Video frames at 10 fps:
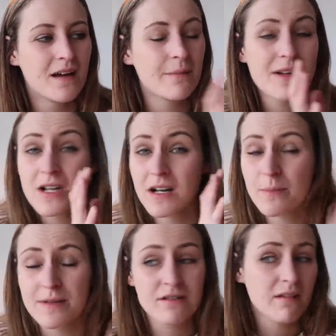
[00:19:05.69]
magic
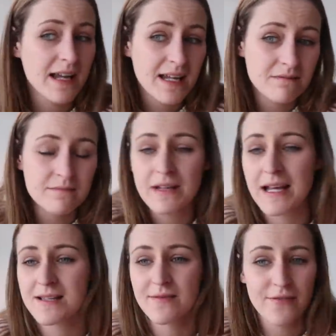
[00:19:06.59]
loop is great,
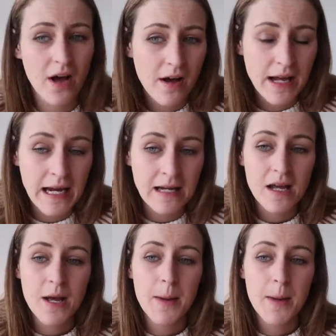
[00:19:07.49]
it's fine,